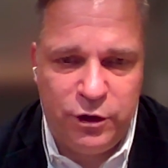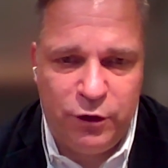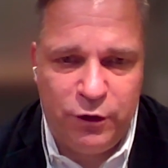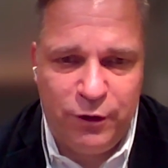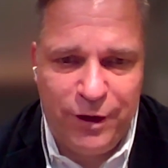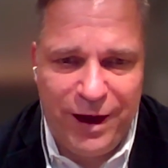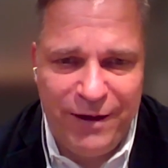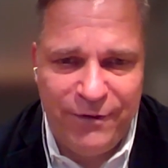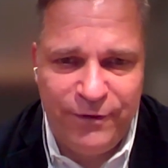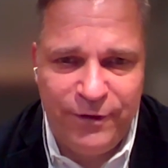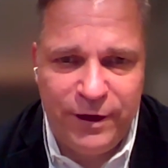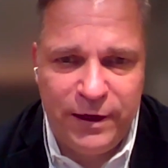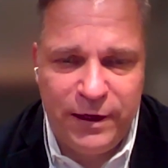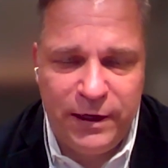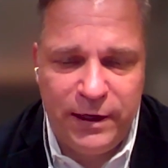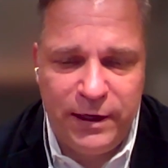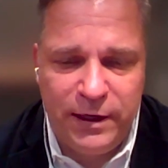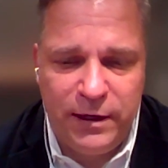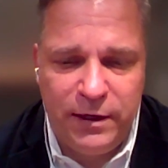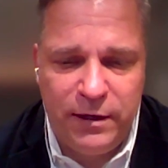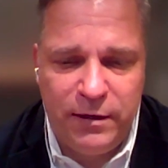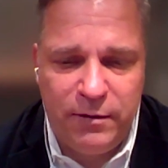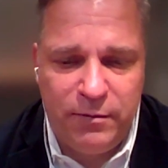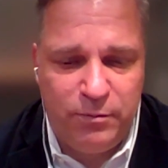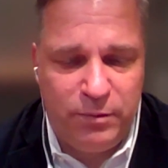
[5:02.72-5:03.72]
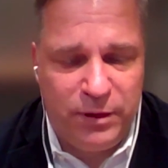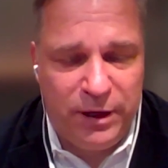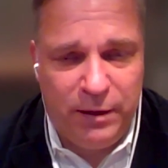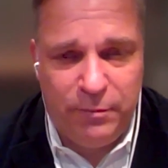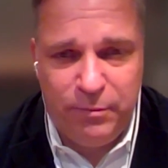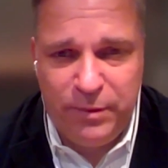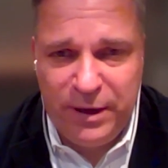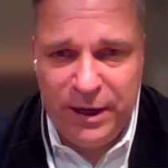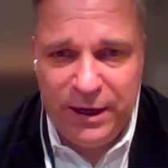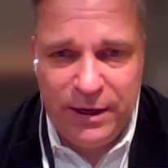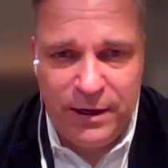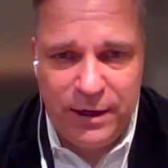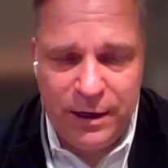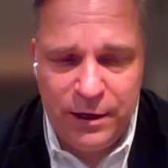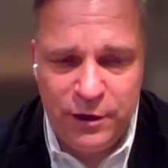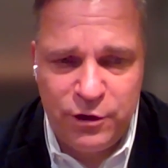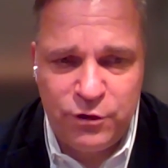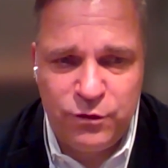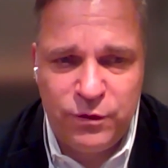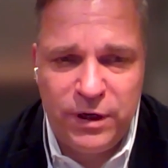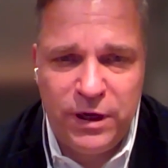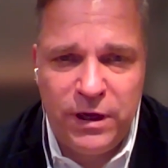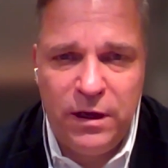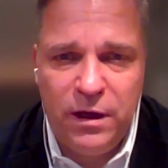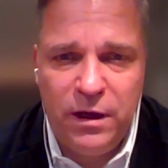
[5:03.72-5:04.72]
geographically by
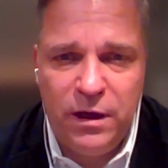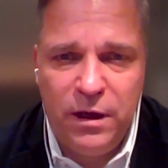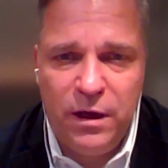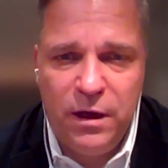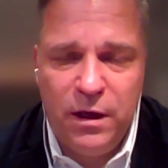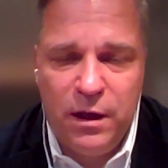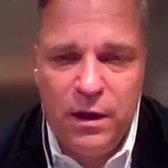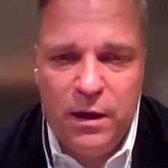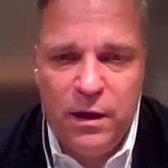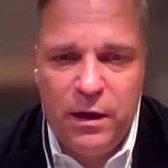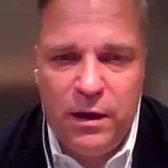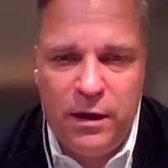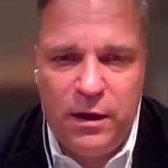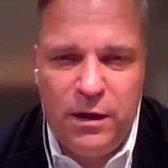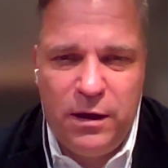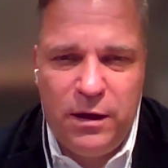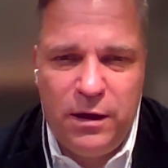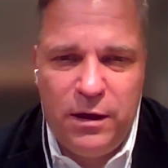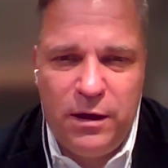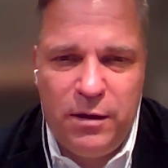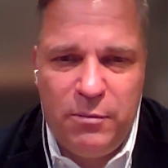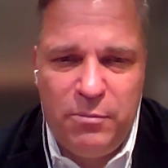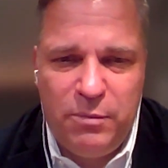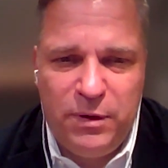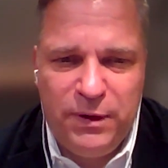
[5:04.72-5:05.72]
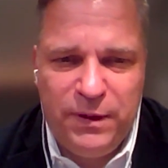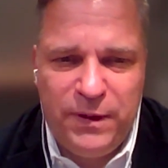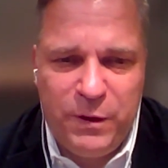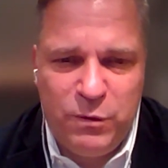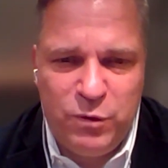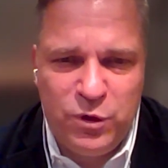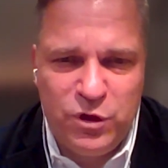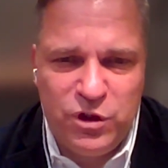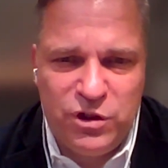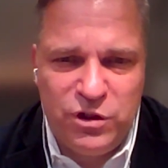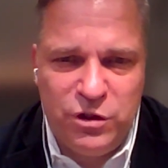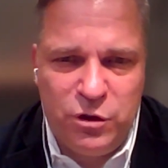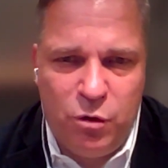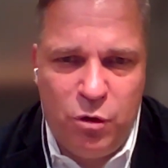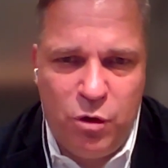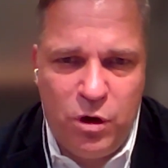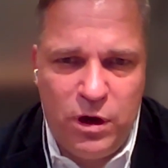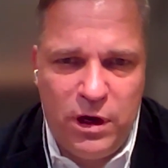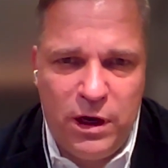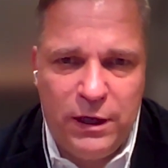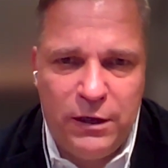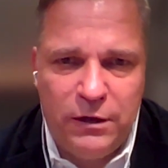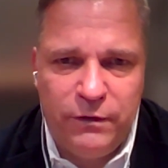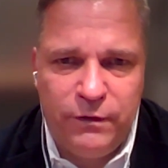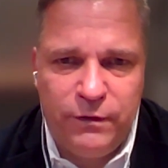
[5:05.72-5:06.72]
country, but there was
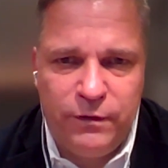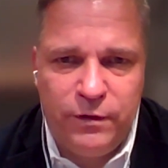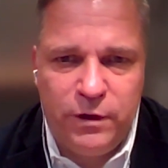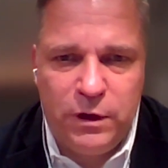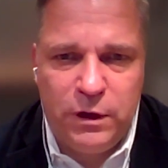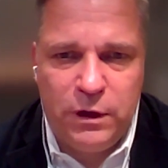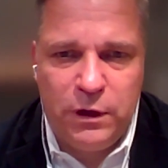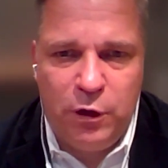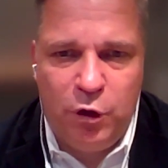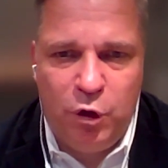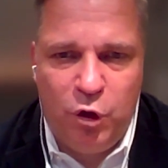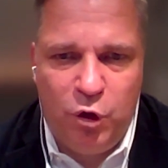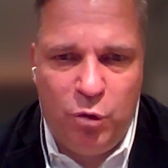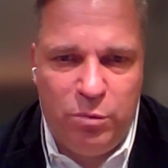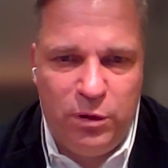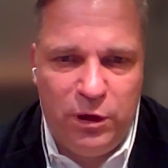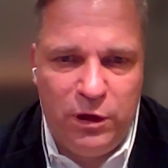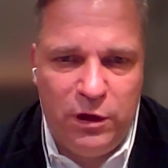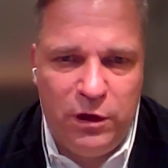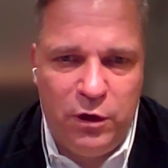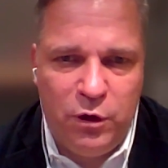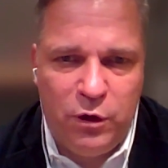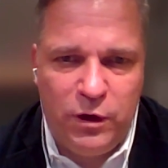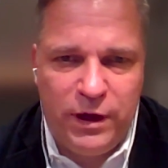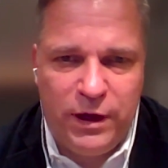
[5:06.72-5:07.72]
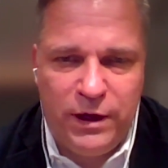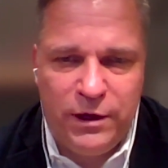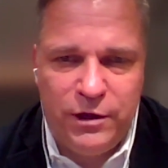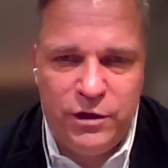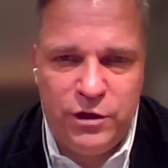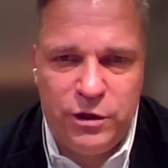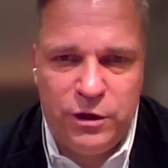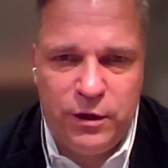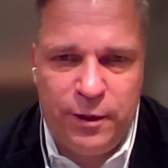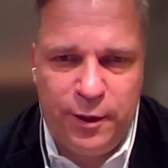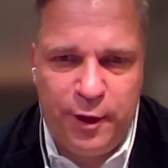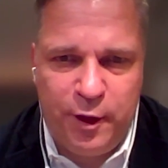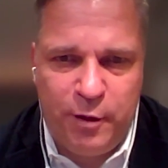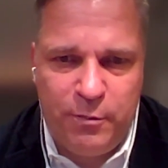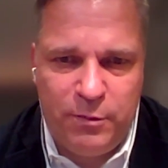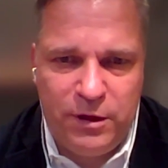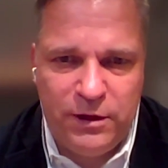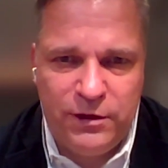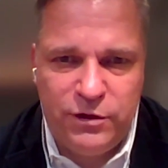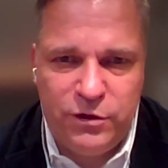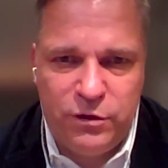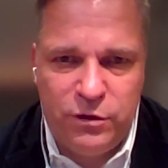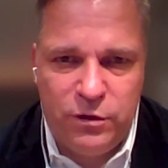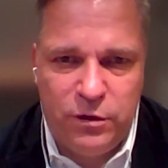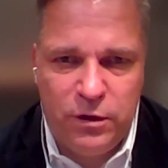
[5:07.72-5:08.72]
no kind of global look at
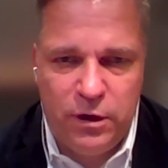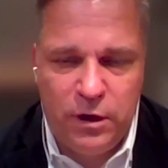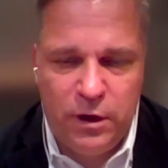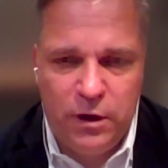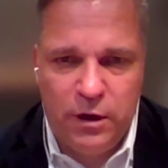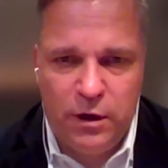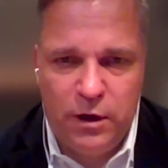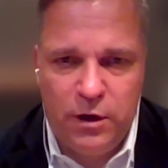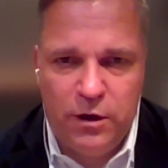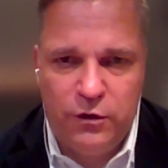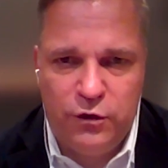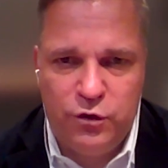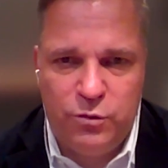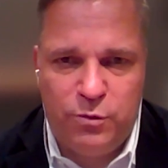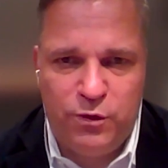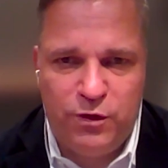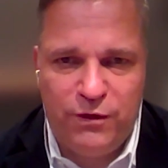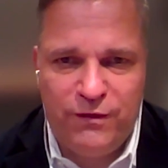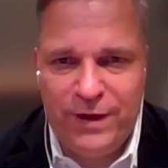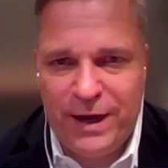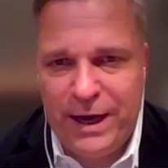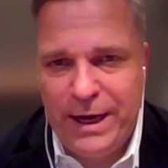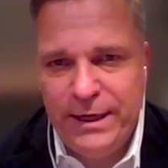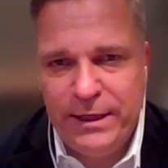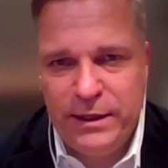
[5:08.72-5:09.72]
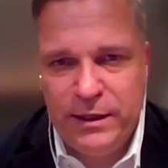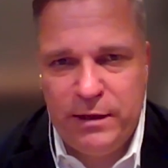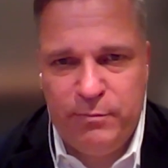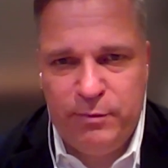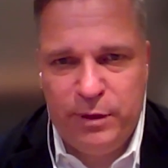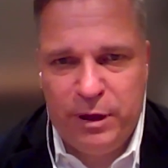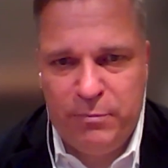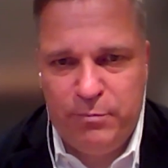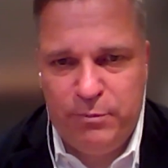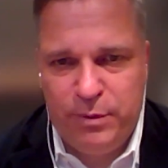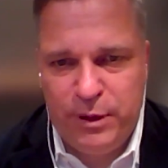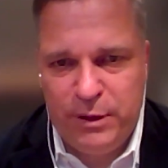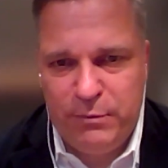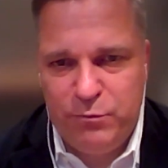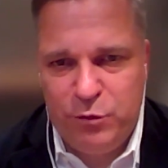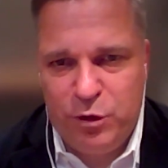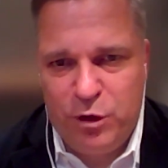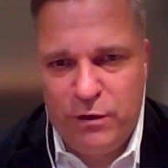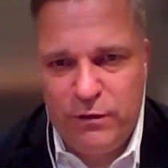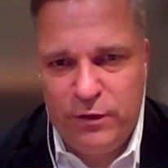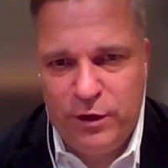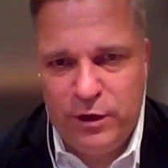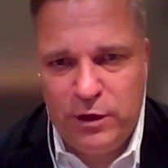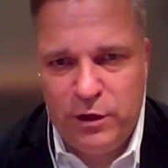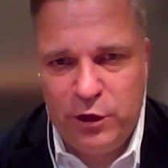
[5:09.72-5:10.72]
geothermal to provide a bit
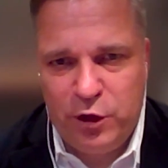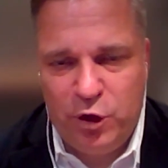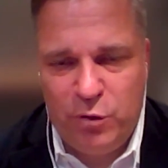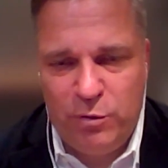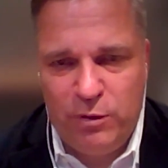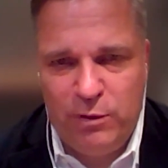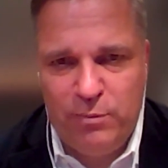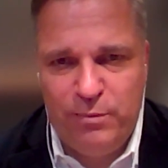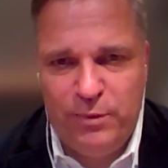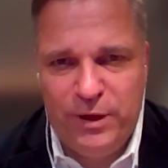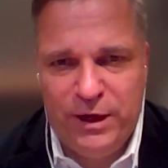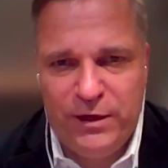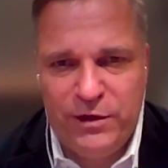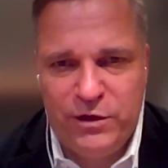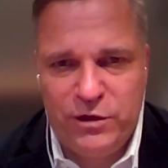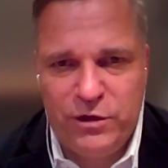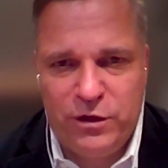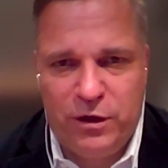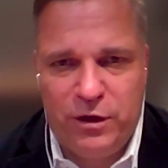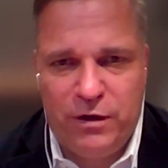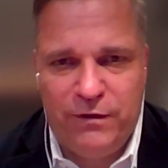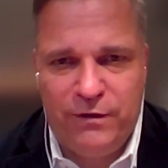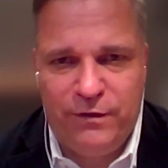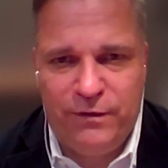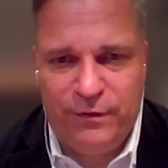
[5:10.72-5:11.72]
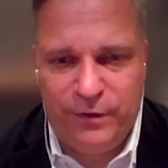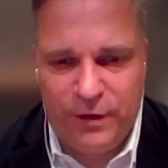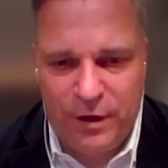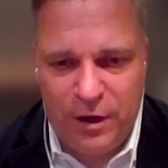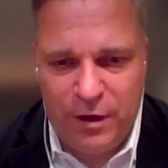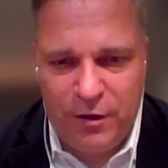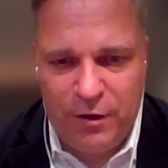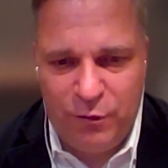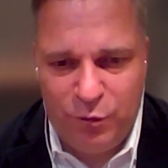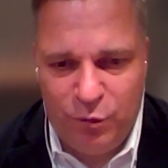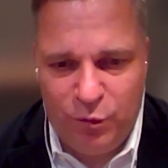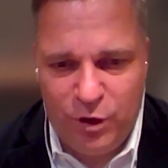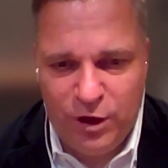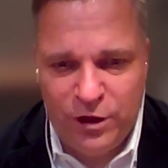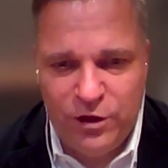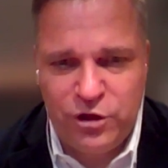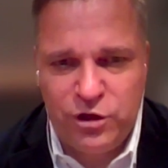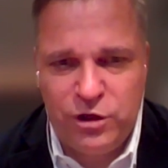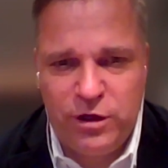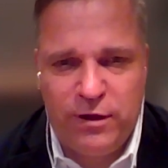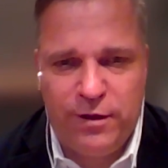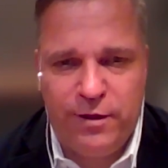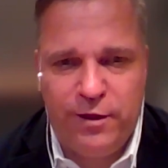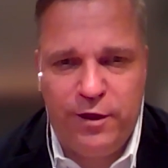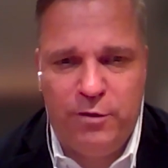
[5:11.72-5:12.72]
more of a global picture of what
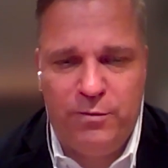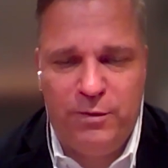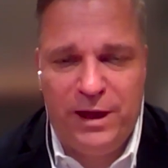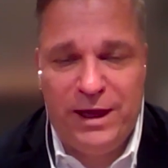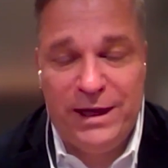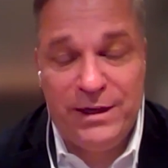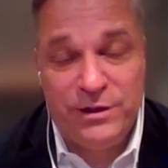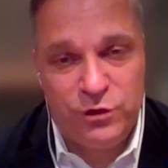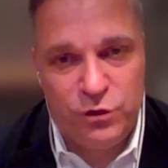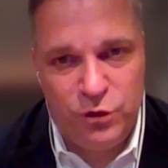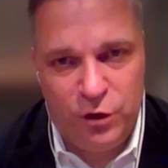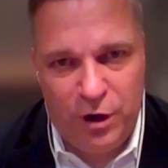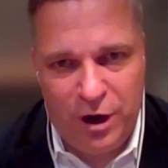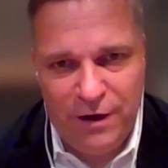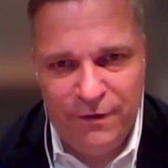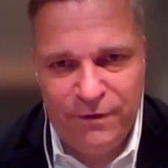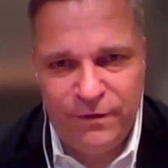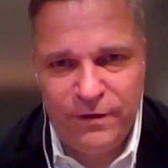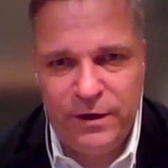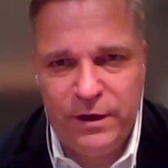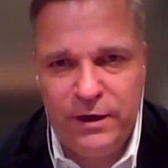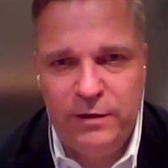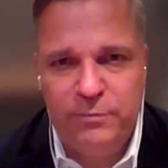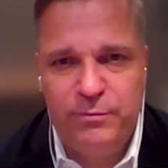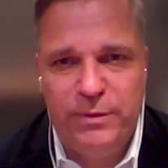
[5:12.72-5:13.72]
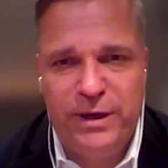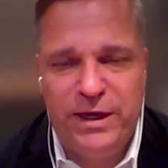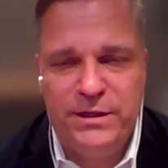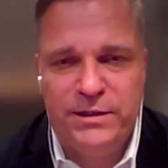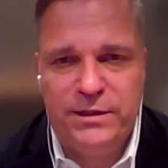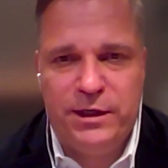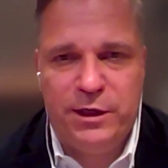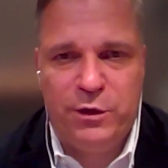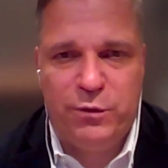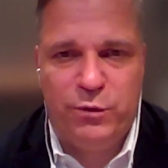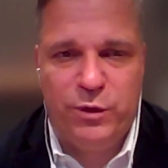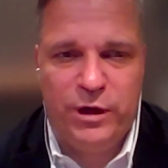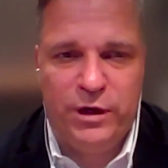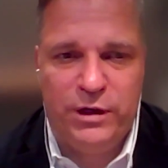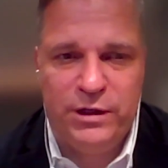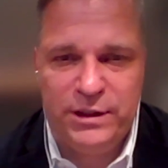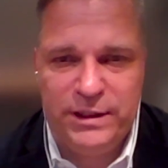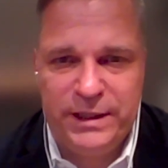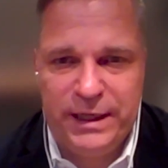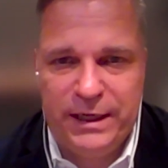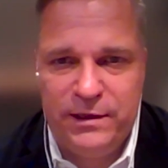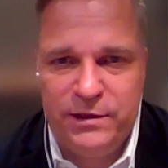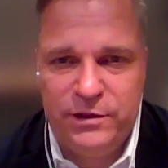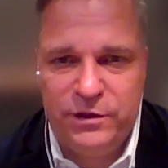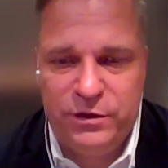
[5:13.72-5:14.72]
geothermal has to offer and basically where it
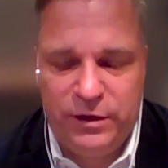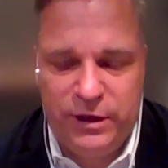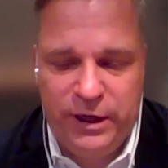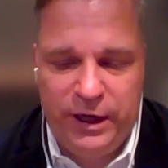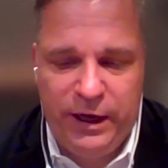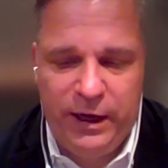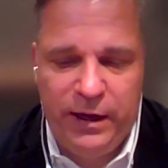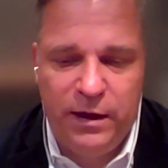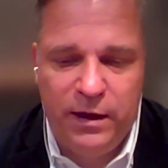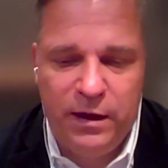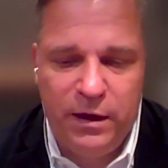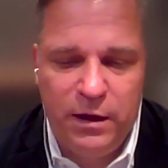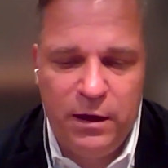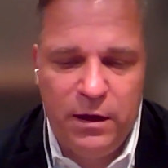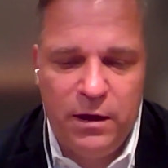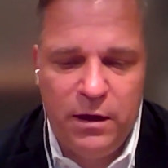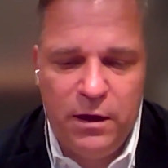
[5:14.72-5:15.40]
stands today.